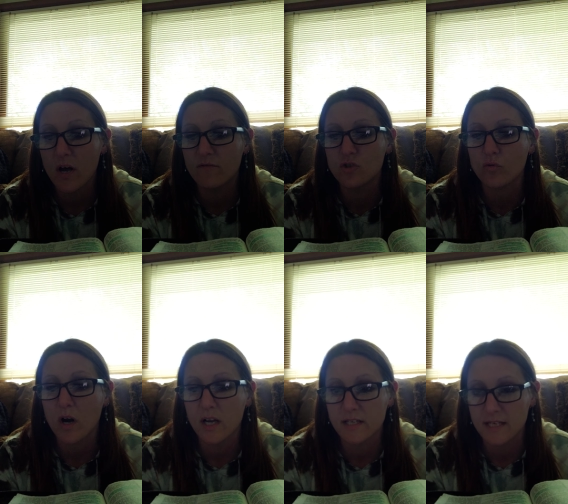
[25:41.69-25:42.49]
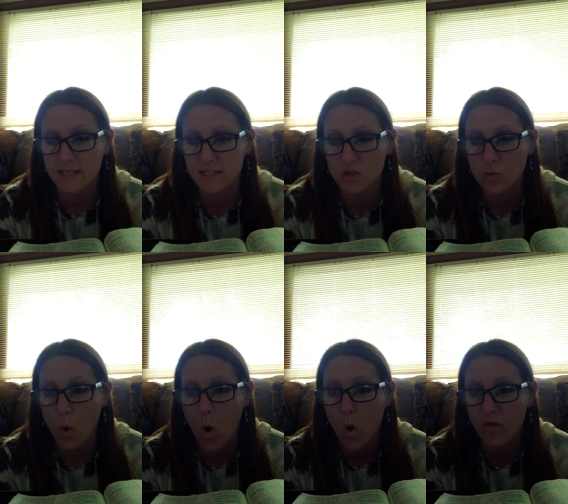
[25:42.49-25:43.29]
of drunkenness to
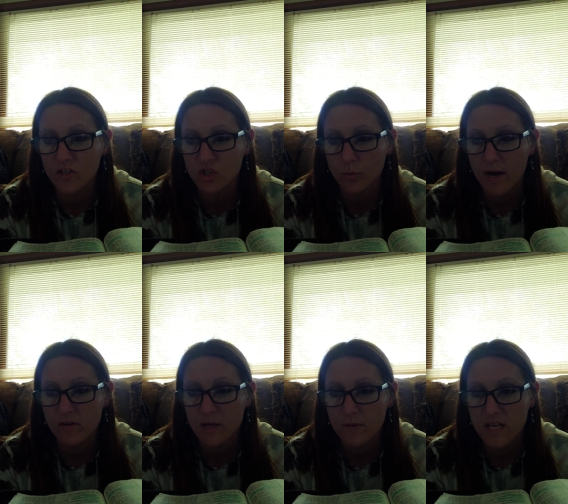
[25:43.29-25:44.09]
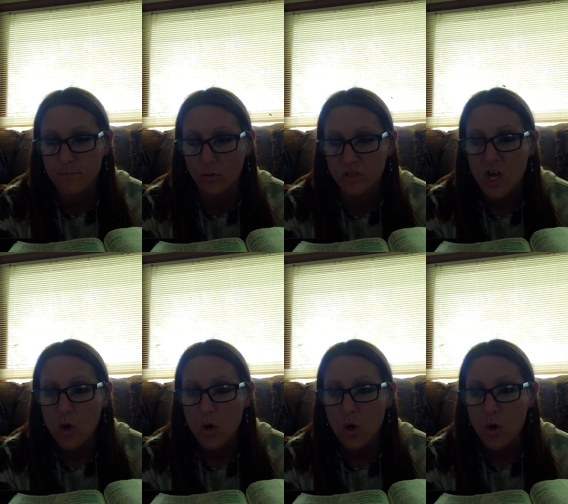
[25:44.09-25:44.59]
all the surrounding peoples